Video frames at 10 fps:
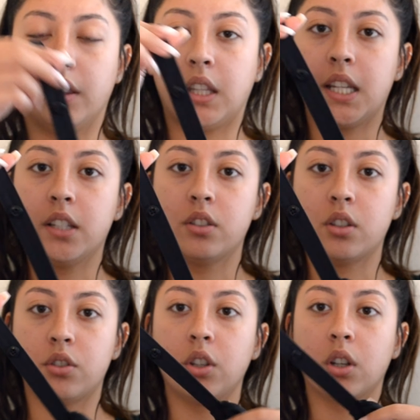these,
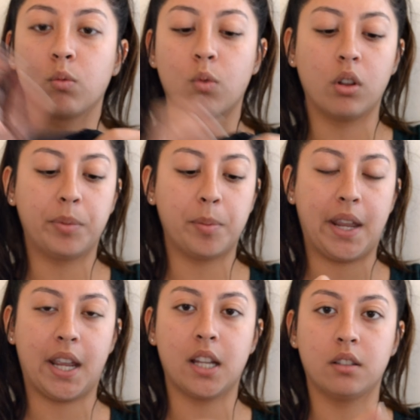so you can roll up the
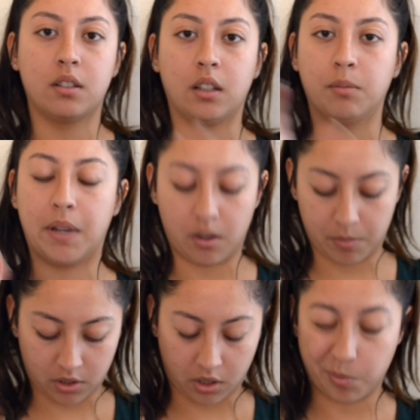pants and make them
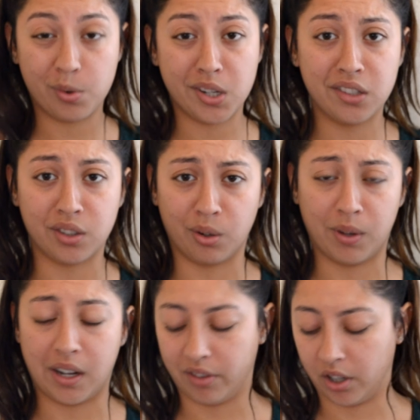into capris or
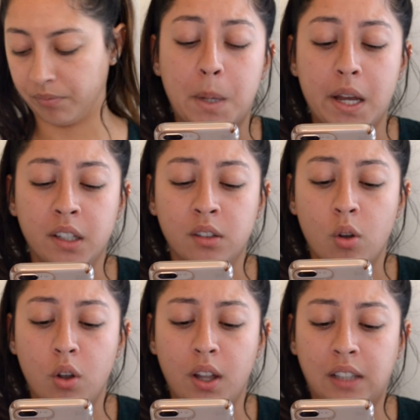whatever.
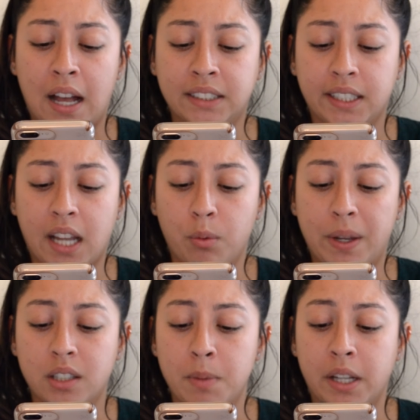Buttonhole elastic at
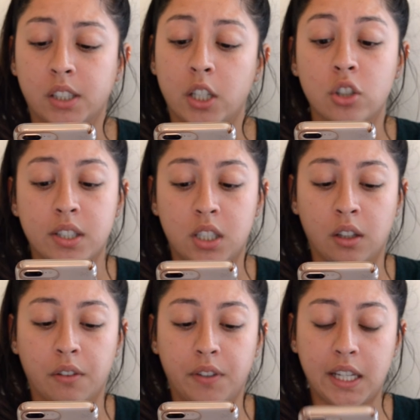waist makes adjusting
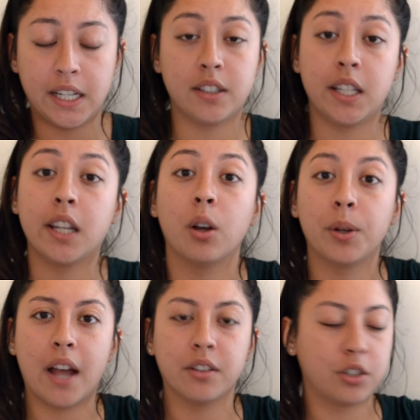the fit easy. Oh
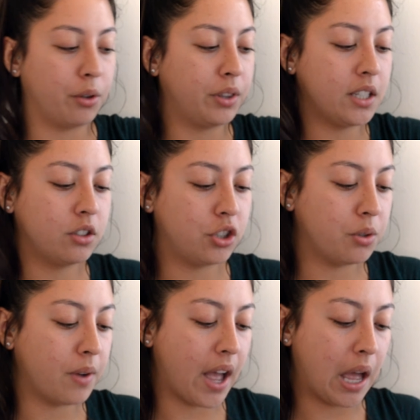yeah, so these
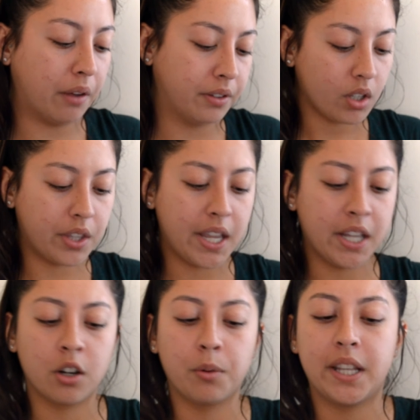do have the
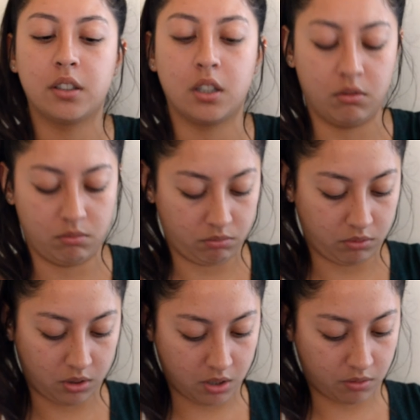inner waist, you
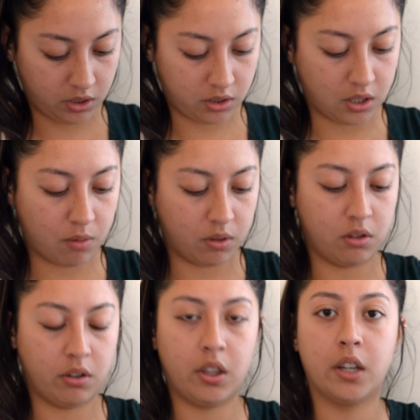can't really see that
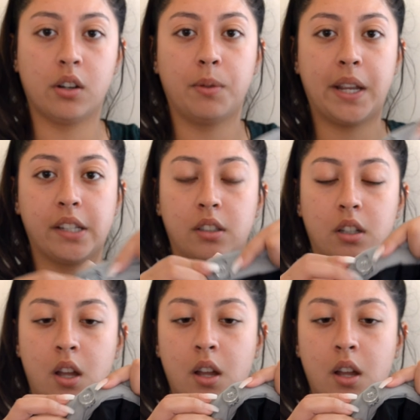one, the inner waist